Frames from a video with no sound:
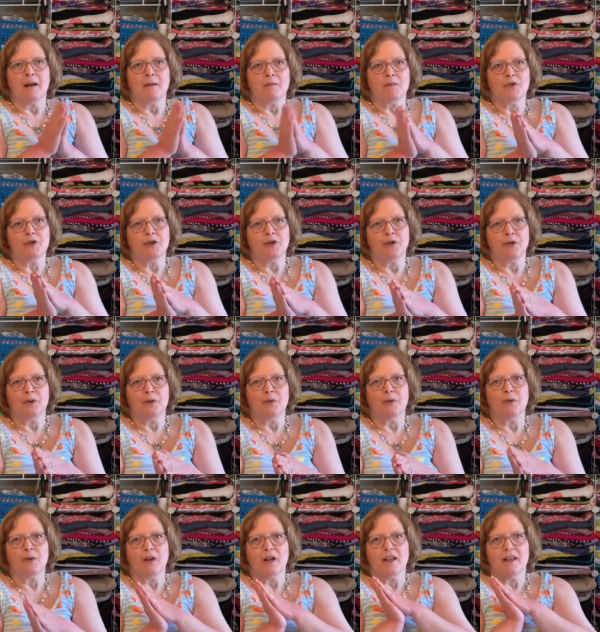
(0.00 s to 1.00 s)

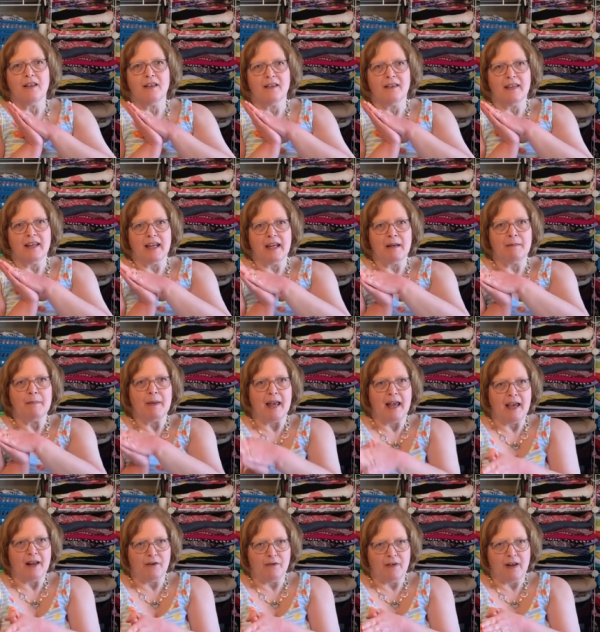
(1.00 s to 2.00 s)
to the
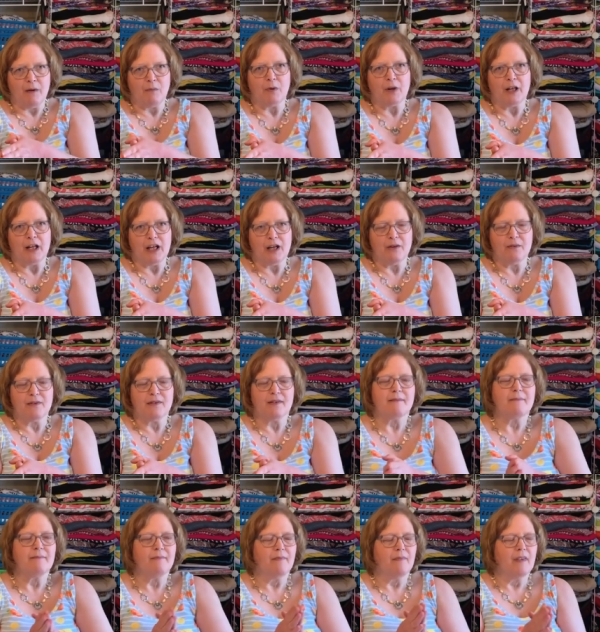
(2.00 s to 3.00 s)
pattern that we're going to
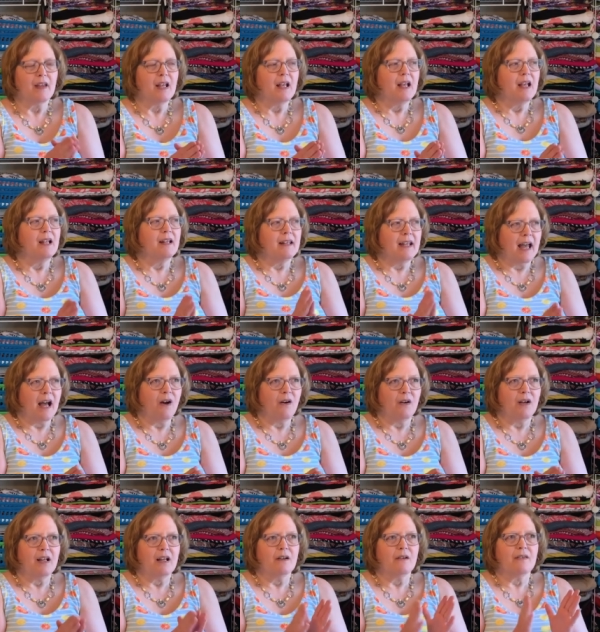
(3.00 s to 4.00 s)
use. Now,
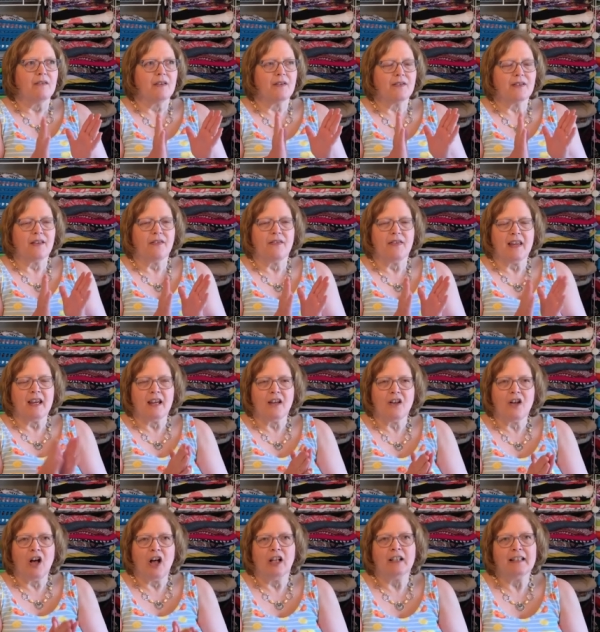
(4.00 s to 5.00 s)
there's a thing
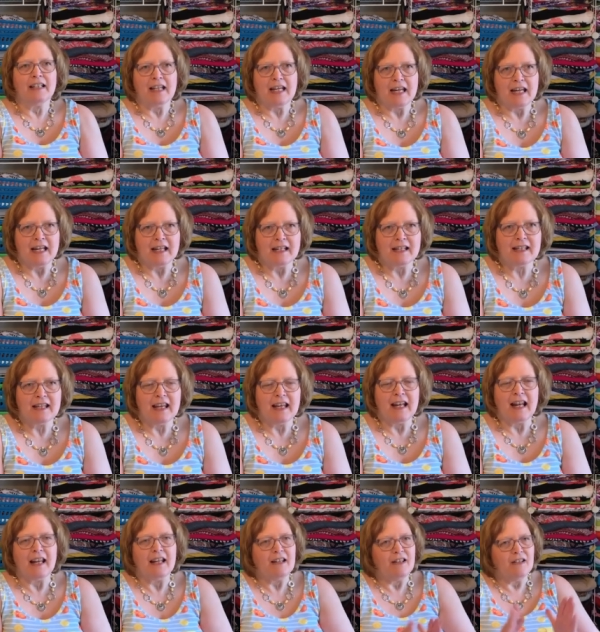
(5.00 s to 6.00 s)
called ease,
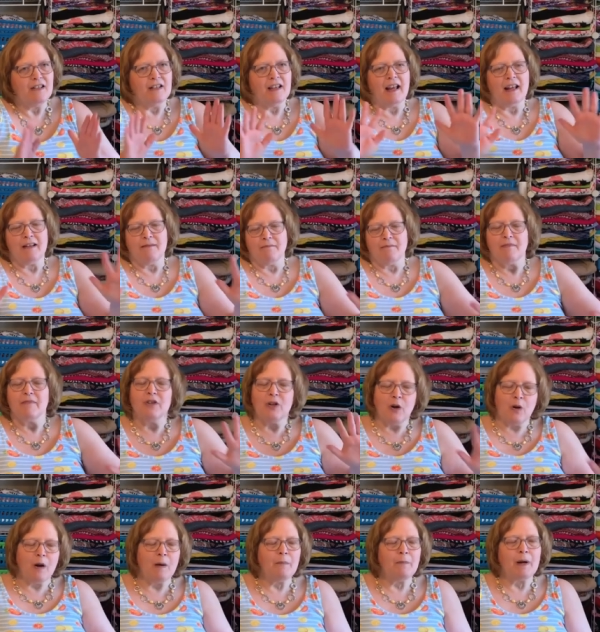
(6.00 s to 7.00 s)
and I
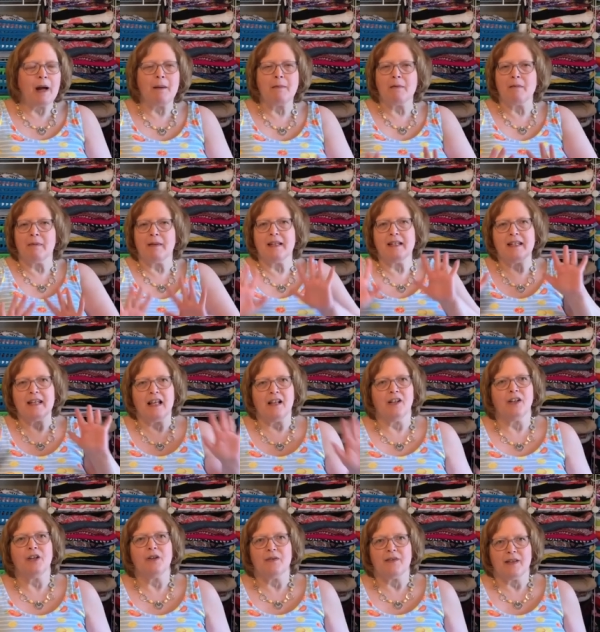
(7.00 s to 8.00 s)
know I'm probably
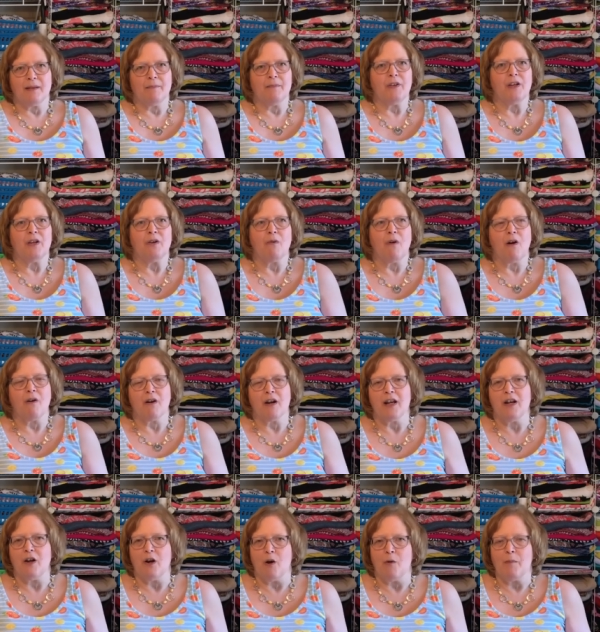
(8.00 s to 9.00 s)
telling you something you
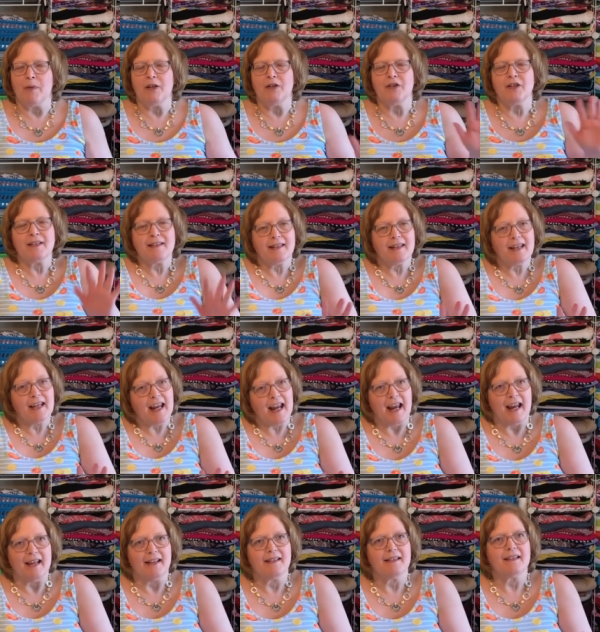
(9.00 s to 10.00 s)
already know, but just in
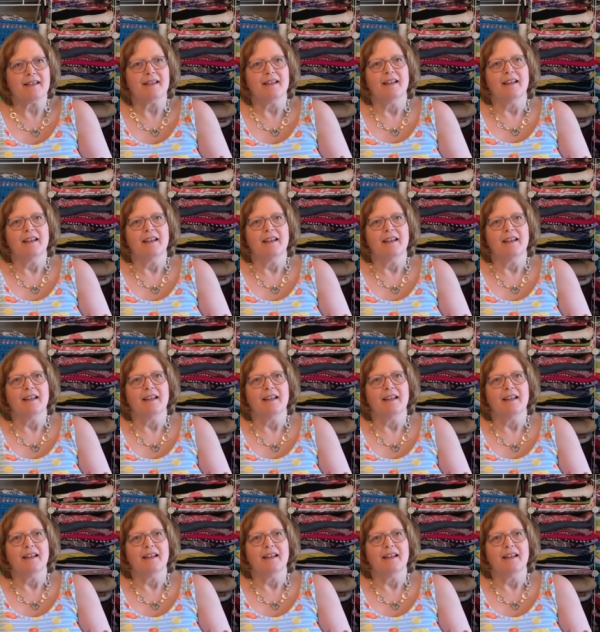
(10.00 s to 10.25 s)
case,